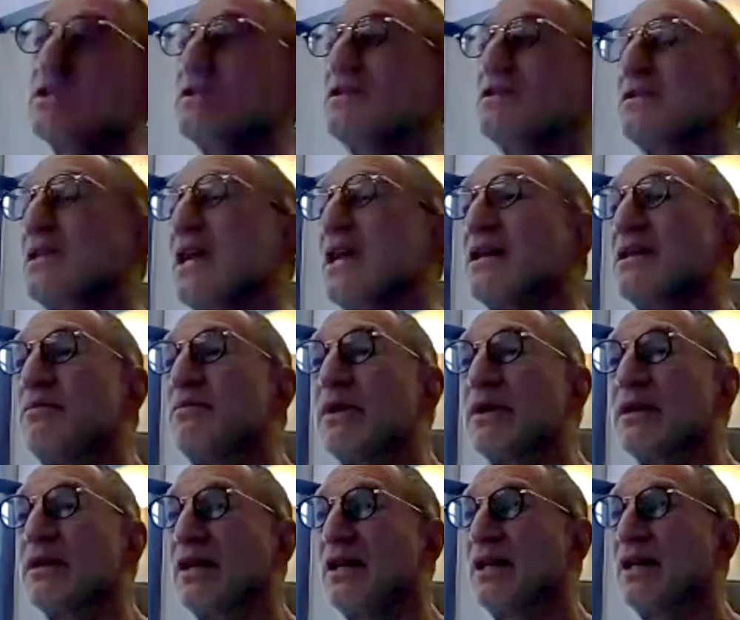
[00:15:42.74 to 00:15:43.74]

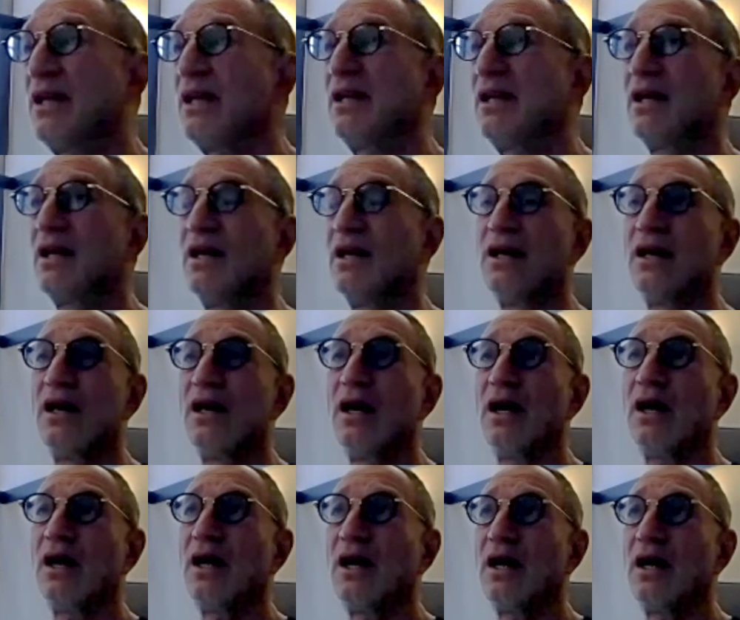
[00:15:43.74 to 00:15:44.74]
sustainability,
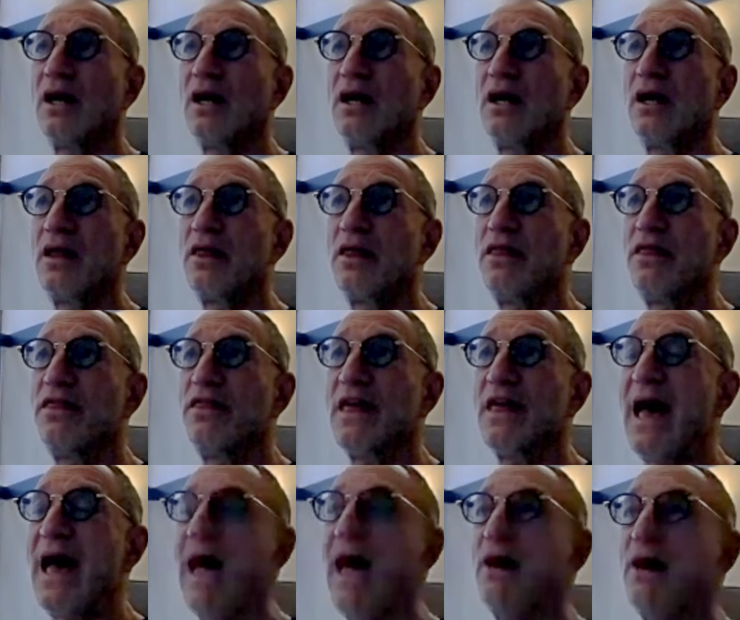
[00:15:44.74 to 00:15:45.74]

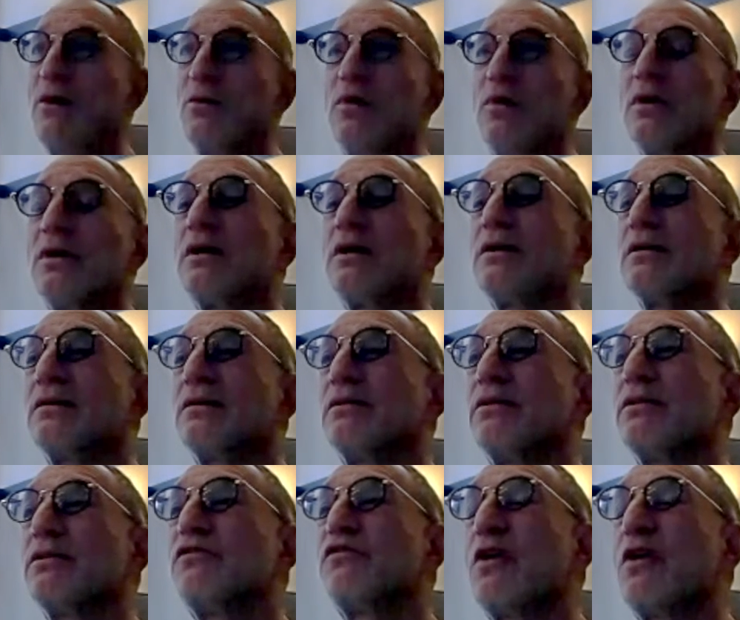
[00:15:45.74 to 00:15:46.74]
the
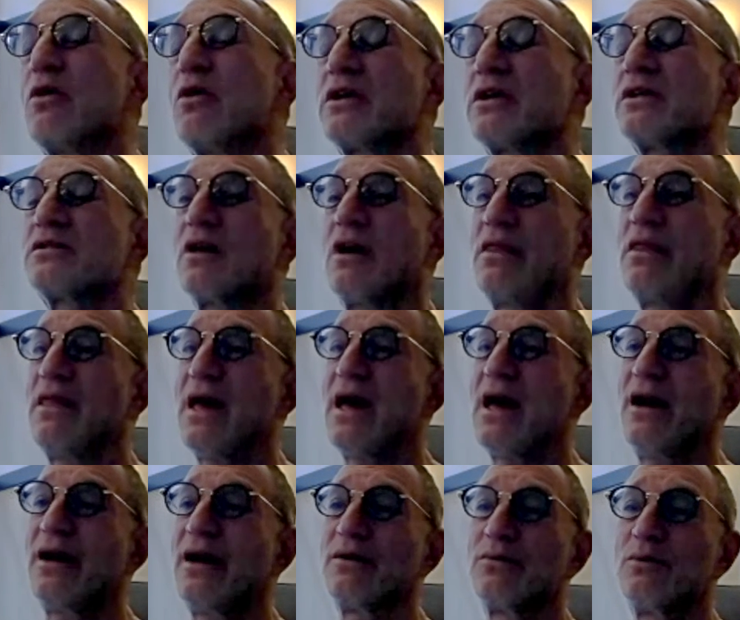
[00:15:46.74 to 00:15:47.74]
focus on
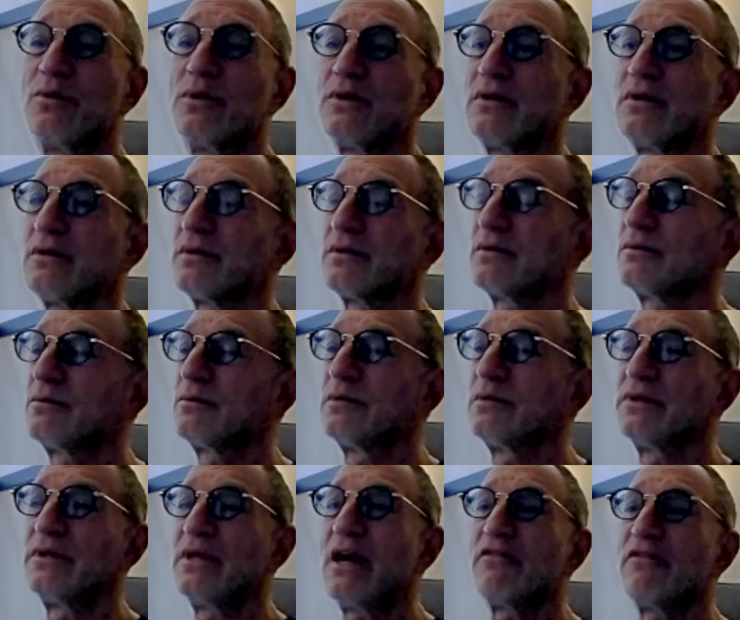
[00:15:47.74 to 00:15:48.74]
that will
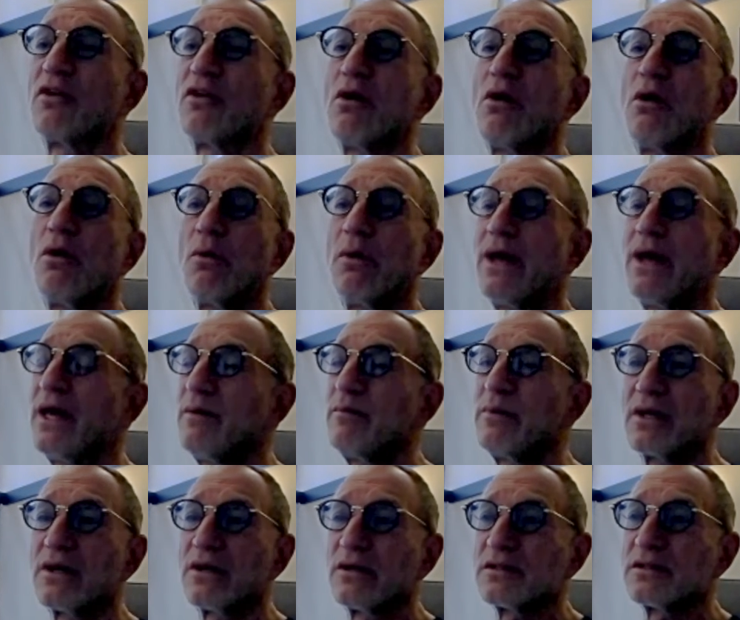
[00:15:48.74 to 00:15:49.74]
never go away
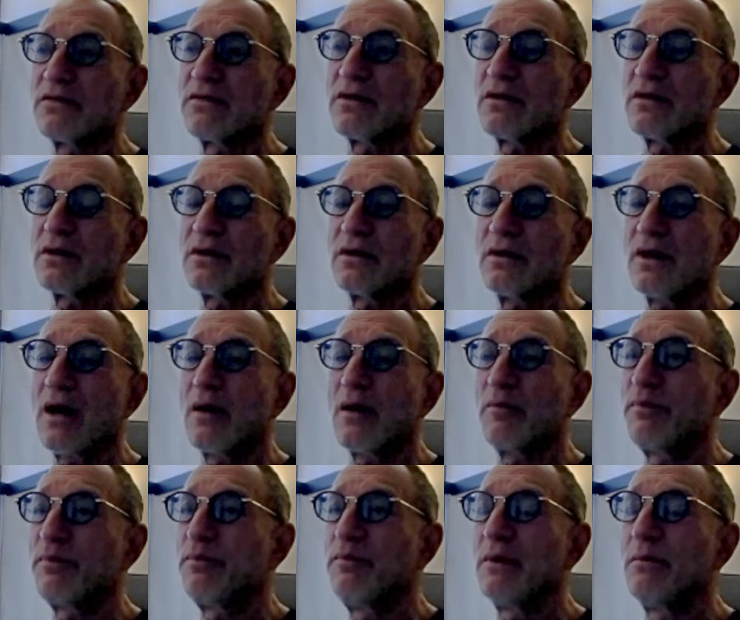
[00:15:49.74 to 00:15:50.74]
because of how
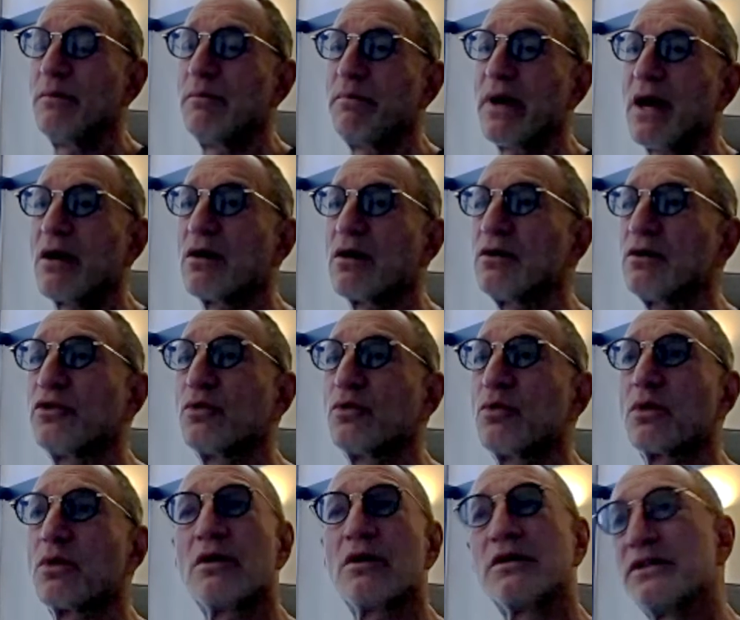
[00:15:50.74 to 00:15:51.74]
imperiled the
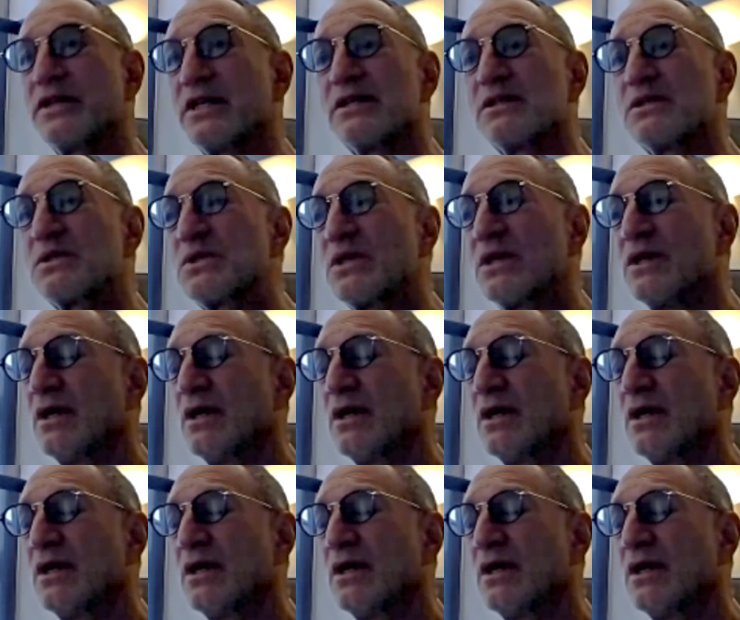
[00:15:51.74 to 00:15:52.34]
world is